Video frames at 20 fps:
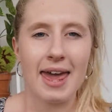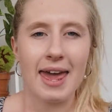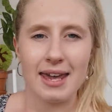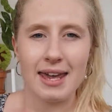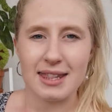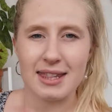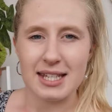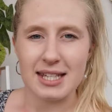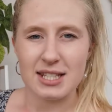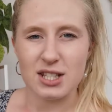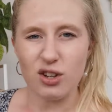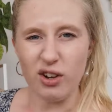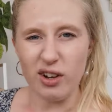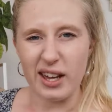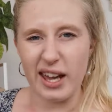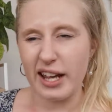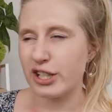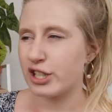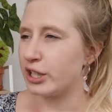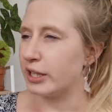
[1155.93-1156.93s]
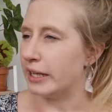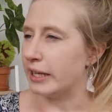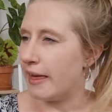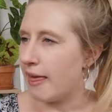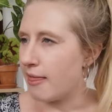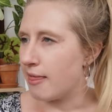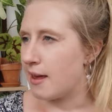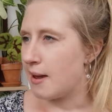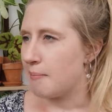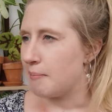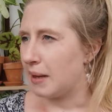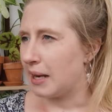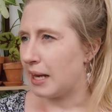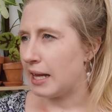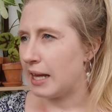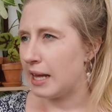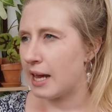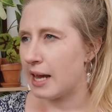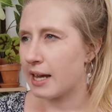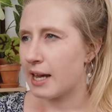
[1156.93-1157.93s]
There's not actually that
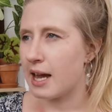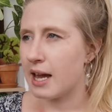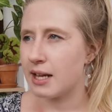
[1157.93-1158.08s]
many. I'll